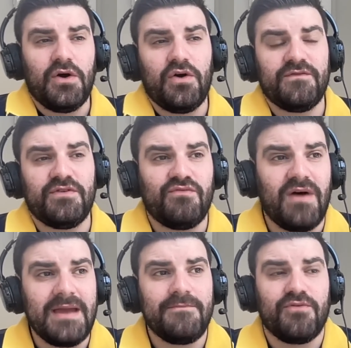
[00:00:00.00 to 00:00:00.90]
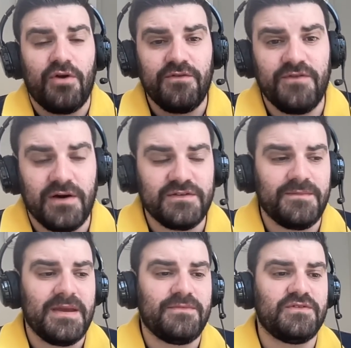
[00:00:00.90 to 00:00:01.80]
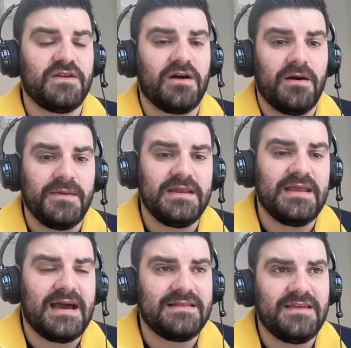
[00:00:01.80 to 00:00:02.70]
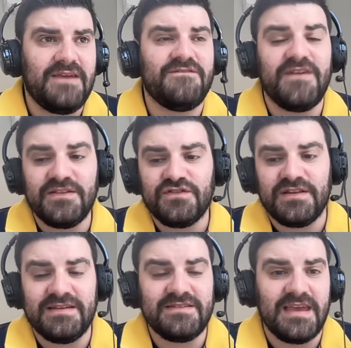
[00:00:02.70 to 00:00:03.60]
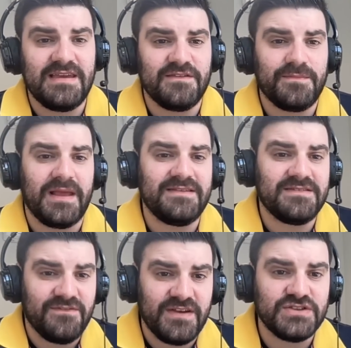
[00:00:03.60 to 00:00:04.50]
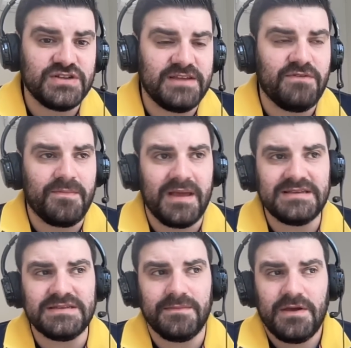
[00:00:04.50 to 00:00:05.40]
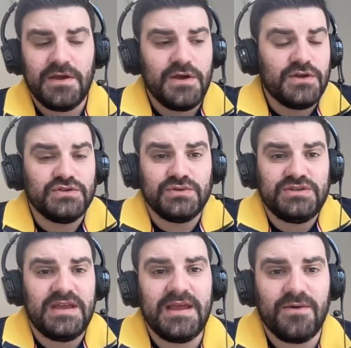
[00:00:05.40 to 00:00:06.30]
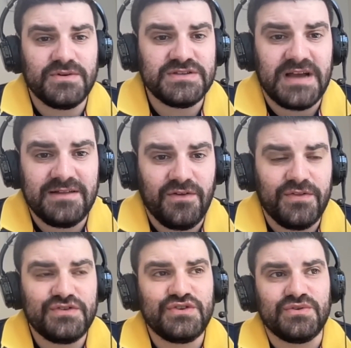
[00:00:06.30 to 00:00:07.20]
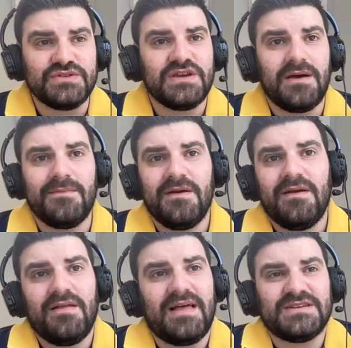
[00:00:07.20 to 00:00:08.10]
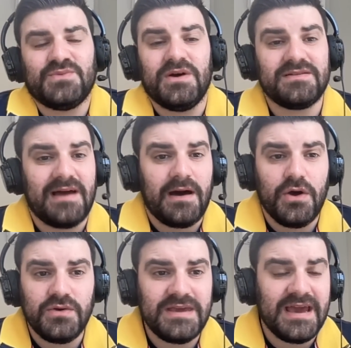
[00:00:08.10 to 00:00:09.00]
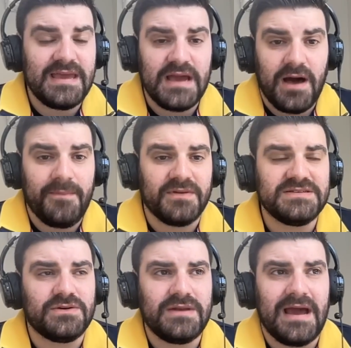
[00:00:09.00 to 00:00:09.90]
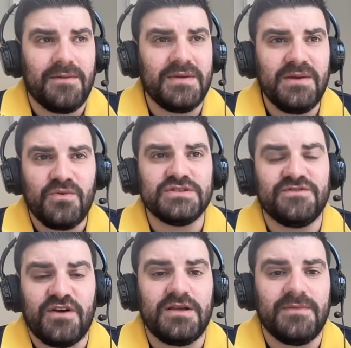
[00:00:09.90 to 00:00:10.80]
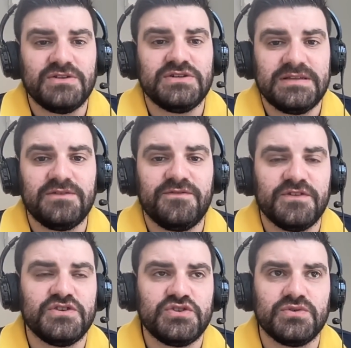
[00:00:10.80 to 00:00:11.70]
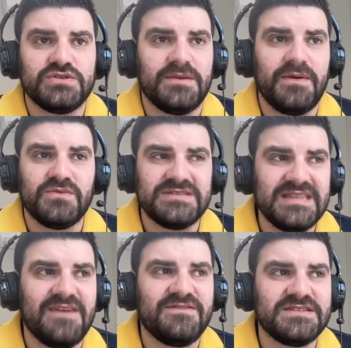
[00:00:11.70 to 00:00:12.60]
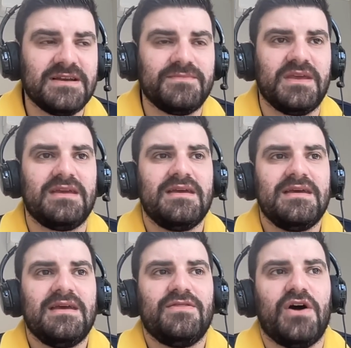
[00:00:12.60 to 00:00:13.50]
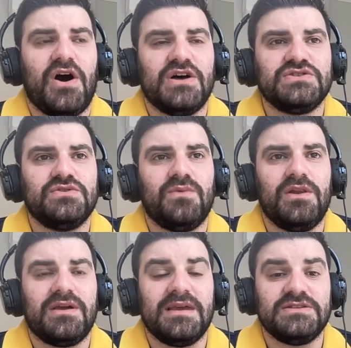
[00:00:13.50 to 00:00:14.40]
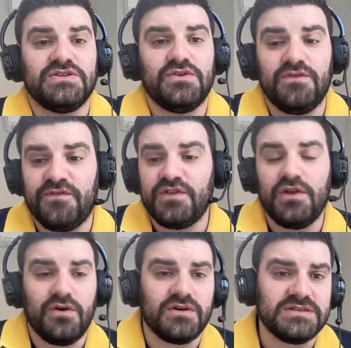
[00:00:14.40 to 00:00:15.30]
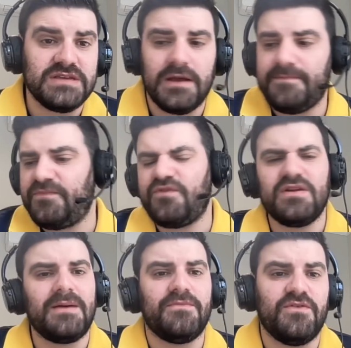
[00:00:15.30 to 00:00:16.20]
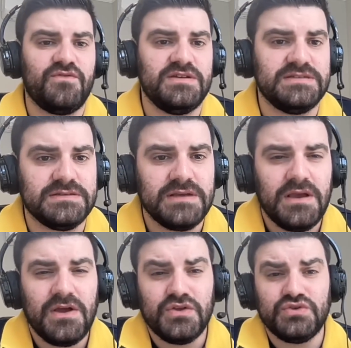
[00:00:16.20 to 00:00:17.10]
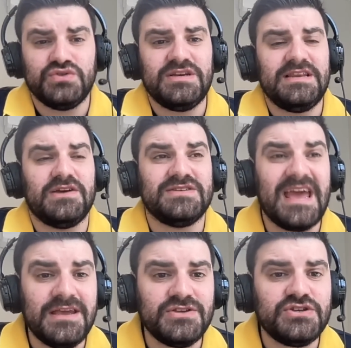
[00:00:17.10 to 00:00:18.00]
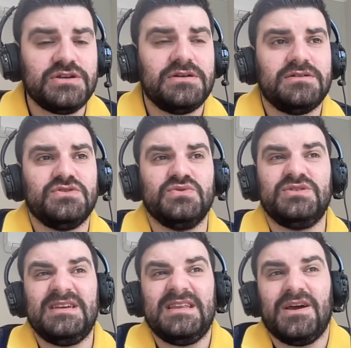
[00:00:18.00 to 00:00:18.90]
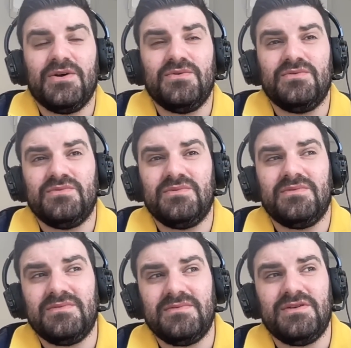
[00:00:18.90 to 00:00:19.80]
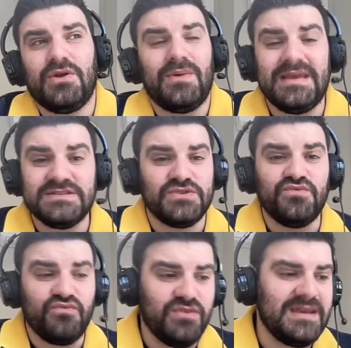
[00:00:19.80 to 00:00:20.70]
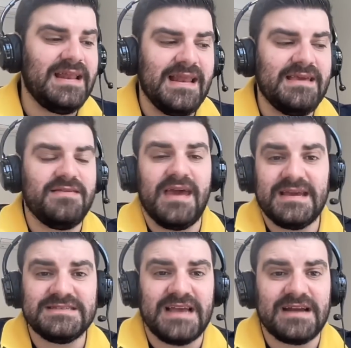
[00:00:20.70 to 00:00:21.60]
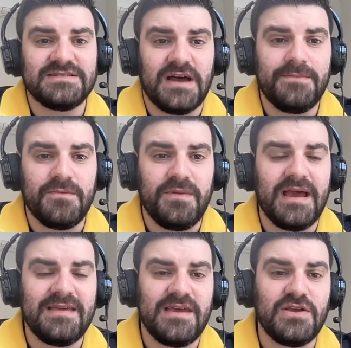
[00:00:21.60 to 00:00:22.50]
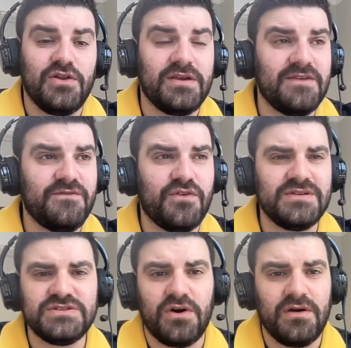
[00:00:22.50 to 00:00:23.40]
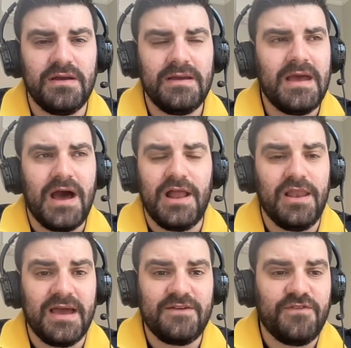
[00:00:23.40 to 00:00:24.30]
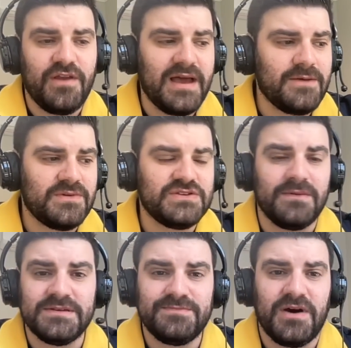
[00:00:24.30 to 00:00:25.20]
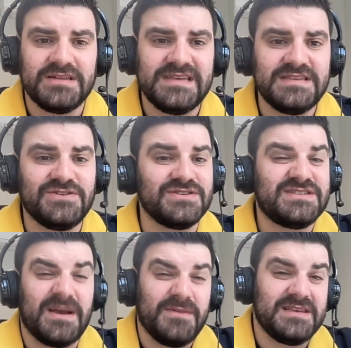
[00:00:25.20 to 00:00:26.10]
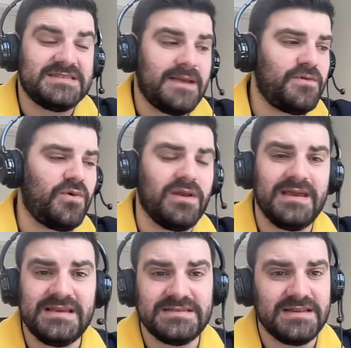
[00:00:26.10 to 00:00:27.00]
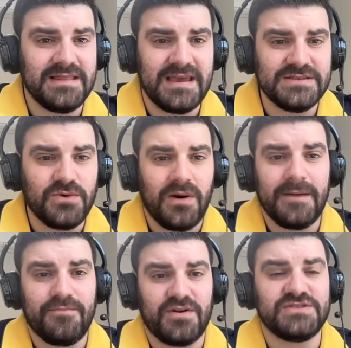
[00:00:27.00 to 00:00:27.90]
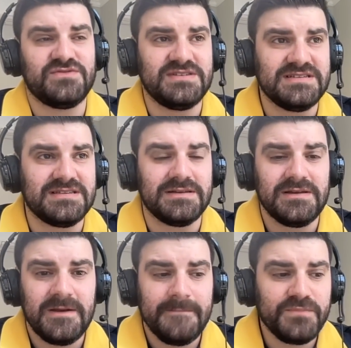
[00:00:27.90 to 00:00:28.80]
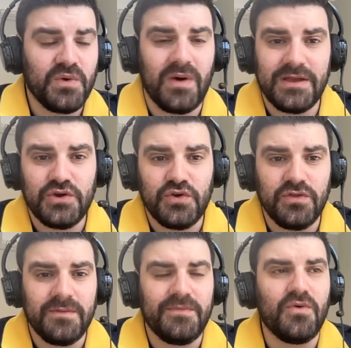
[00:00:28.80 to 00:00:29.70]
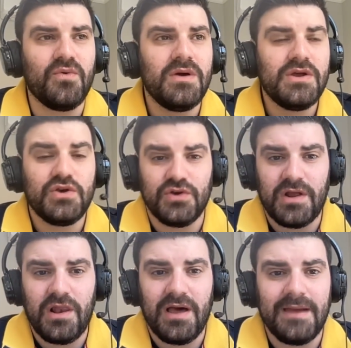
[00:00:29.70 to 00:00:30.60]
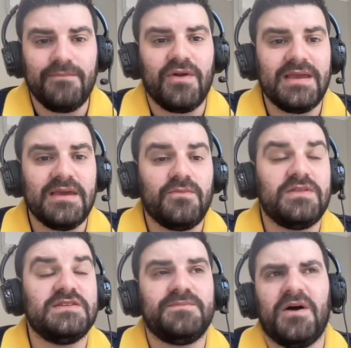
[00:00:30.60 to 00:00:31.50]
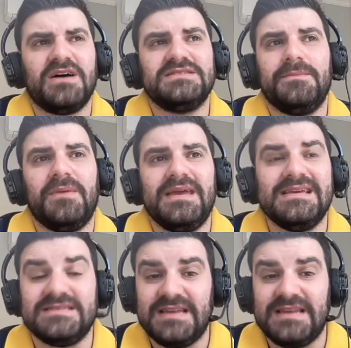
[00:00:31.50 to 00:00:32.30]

of the right profile to be able to come in and eventually take his place, eventually replace him. Jorginho was signed on the short term. That's worked out okay up until now, but it was very much a deal for the short term. It was never something that Arsenal were looking to do for the longer term for a number of reasons. Jorginho's age, Jorginho, you know, isn't really the exact type of player that you're looking for. He's not a like for like with Thomas Partey. He's got some of the same qualities in that he's quite press resistant, quite good on the ball, good at line breaking with his passing, but he isn't